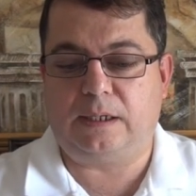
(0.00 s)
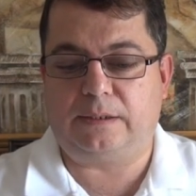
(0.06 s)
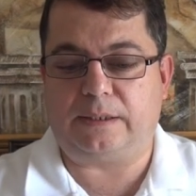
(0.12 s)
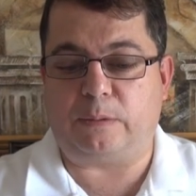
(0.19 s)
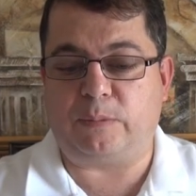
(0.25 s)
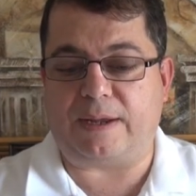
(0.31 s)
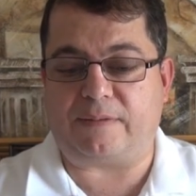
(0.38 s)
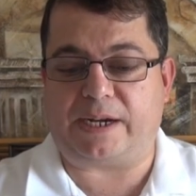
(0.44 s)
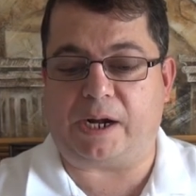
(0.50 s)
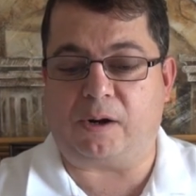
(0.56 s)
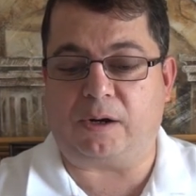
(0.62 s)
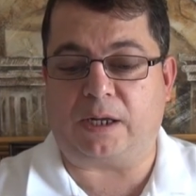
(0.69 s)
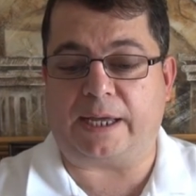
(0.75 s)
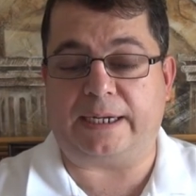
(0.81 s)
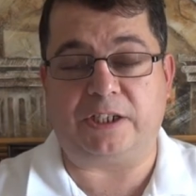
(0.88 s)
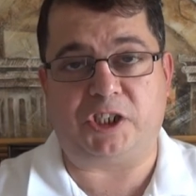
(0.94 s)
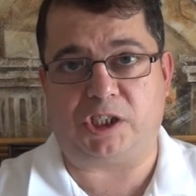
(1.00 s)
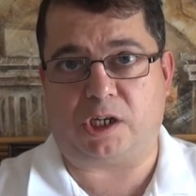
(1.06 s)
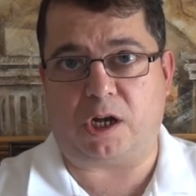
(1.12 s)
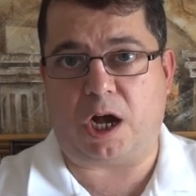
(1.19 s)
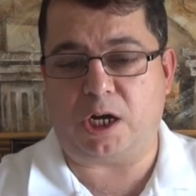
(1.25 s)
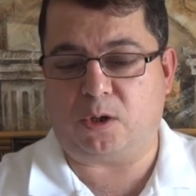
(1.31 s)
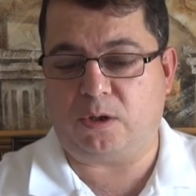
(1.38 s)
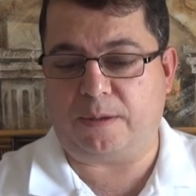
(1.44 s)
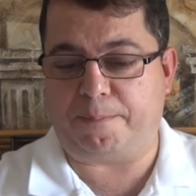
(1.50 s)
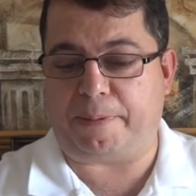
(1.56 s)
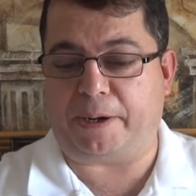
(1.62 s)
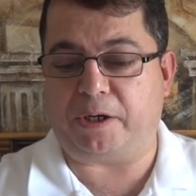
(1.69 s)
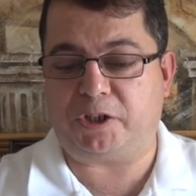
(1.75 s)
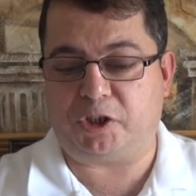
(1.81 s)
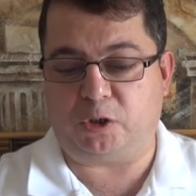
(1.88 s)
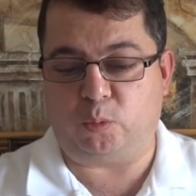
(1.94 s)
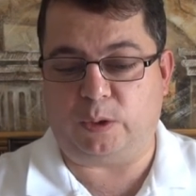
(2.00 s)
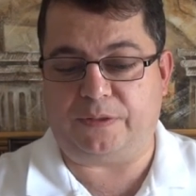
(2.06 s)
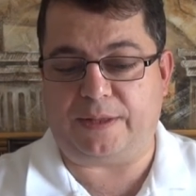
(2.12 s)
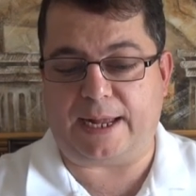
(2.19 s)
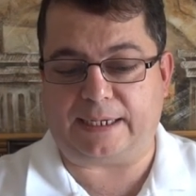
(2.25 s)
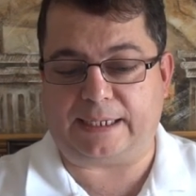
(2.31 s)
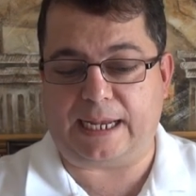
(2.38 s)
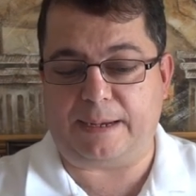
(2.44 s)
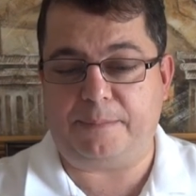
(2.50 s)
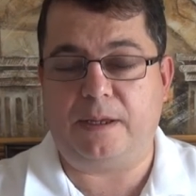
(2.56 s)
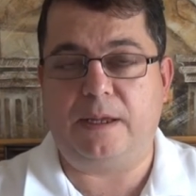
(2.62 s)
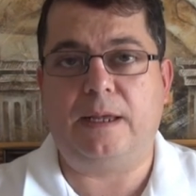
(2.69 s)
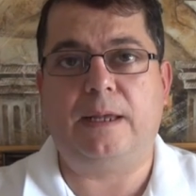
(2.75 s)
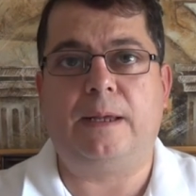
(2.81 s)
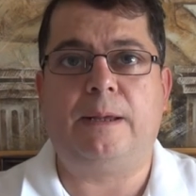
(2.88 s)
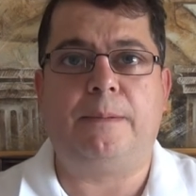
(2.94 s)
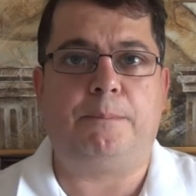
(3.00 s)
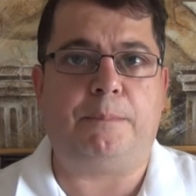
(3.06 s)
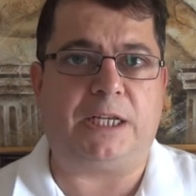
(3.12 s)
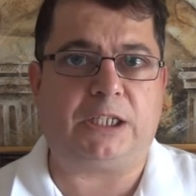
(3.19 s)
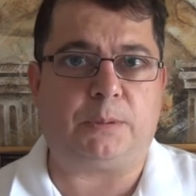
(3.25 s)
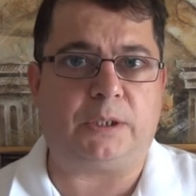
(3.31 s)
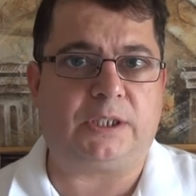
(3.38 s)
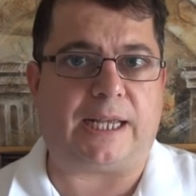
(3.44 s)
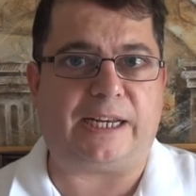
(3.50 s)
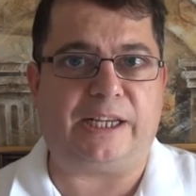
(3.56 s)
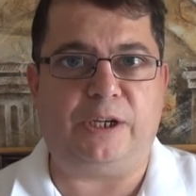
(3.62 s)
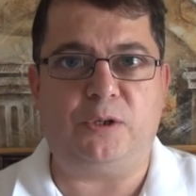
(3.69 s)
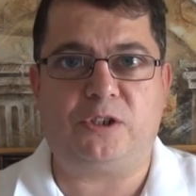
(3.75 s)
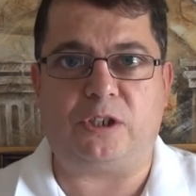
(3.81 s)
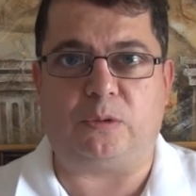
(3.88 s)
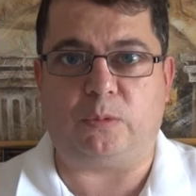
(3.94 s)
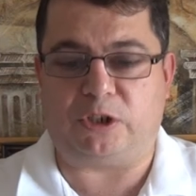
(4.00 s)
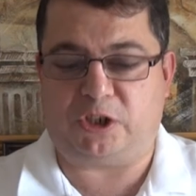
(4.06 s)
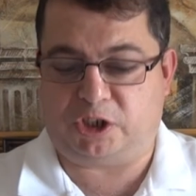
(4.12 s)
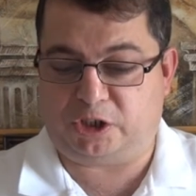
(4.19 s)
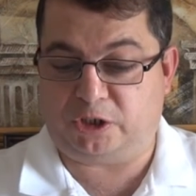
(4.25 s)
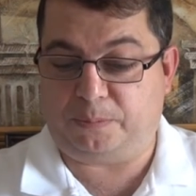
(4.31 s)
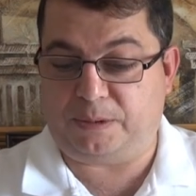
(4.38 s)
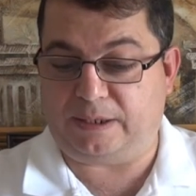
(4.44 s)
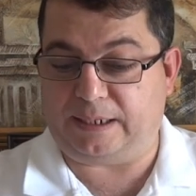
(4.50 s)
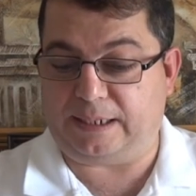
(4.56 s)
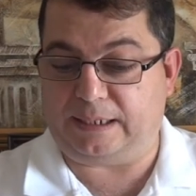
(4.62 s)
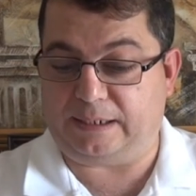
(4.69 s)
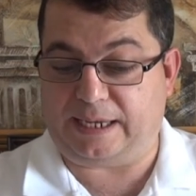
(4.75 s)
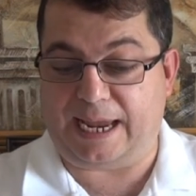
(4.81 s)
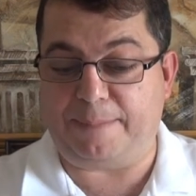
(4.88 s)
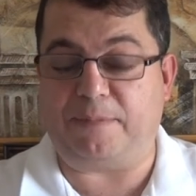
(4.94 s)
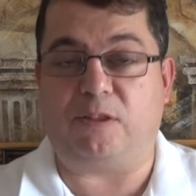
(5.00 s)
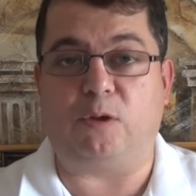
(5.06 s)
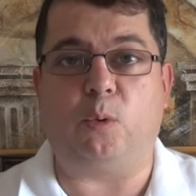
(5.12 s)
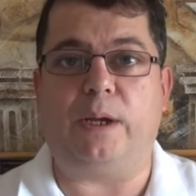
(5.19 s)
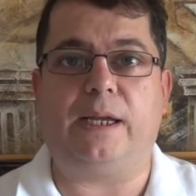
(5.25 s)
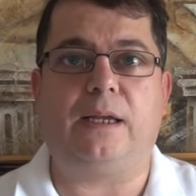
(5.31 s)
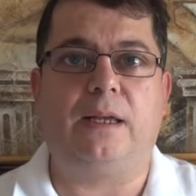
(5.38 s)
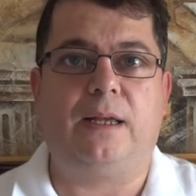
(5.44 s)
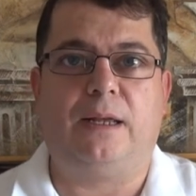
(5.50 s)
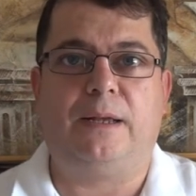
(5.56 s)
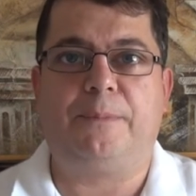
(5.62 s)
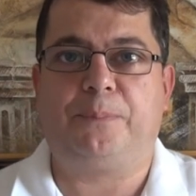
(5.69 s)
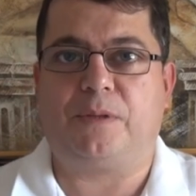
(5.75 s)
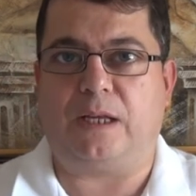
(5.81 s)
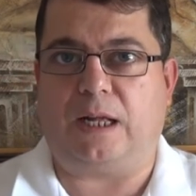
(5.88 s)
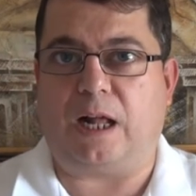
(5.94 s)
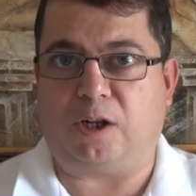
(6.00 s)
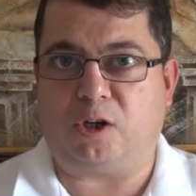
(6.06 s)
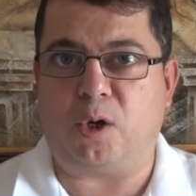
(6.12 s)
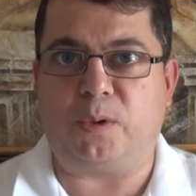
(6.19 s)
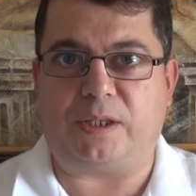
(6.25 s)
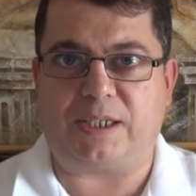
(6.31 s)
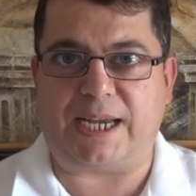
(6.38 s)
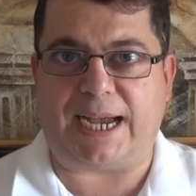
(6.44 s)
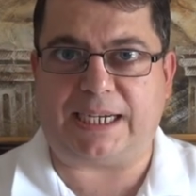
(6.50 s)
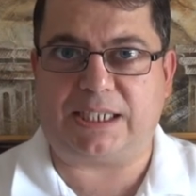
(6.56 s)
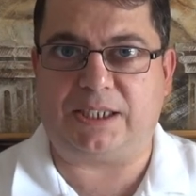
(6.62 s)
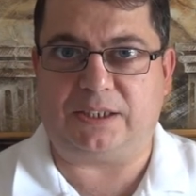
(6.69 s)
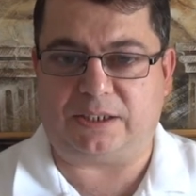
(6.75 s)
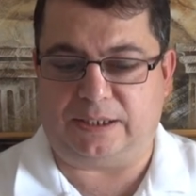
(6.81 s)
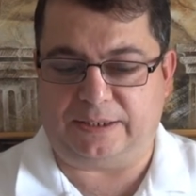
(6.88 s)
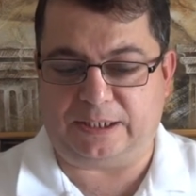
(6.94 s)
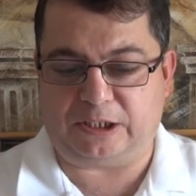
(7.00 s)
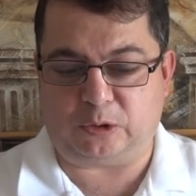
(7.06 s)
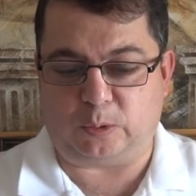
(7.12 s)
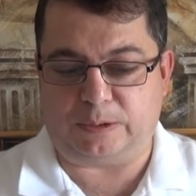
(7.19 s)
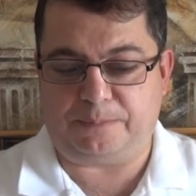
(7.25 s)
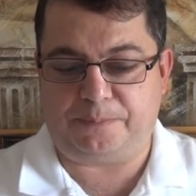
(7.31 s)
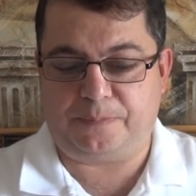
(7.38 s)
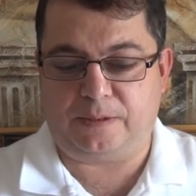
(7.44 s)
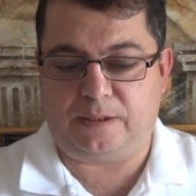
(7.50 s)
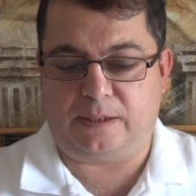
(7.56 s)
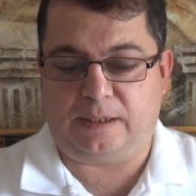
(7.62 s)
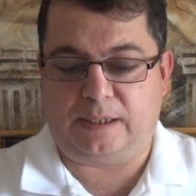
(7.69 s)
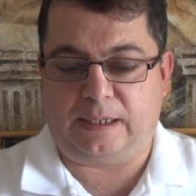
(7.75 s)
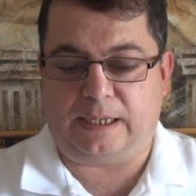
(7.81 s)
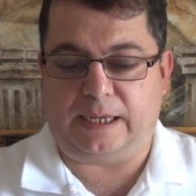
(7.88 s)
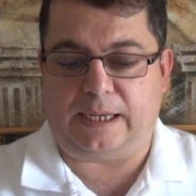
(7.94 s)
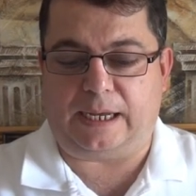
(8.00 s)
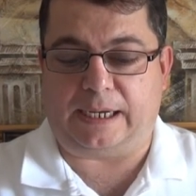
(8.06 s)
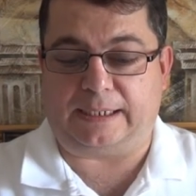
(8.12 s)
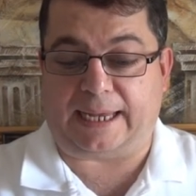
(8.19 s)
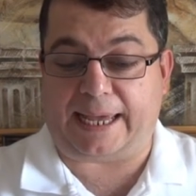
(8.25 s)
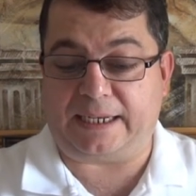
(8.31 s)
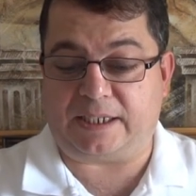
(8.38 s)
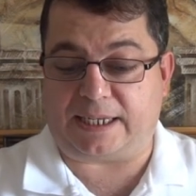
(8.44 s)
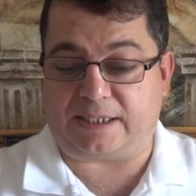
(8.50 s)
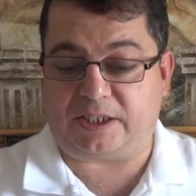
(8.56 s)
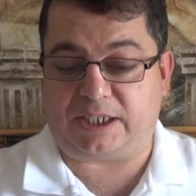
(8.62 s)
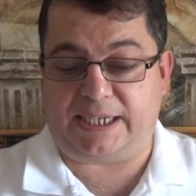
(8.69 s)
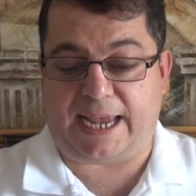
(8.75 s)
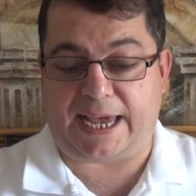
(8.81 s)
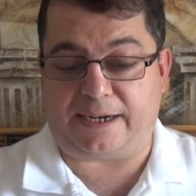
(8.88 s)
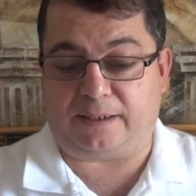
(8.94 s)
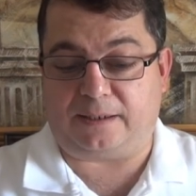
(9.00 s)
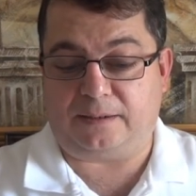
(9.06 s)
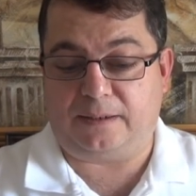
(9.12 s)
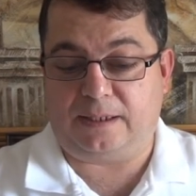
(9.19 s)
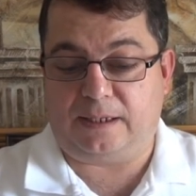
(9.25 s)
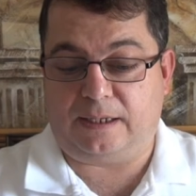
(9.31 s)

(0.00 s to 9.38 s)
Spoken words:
Then we have Carolina at Chicago. The Bears should win that game. Pittsburgh's at Houston, which should be the game of the week. I'll go with the Texans in this one. Atlanta's at Seattle.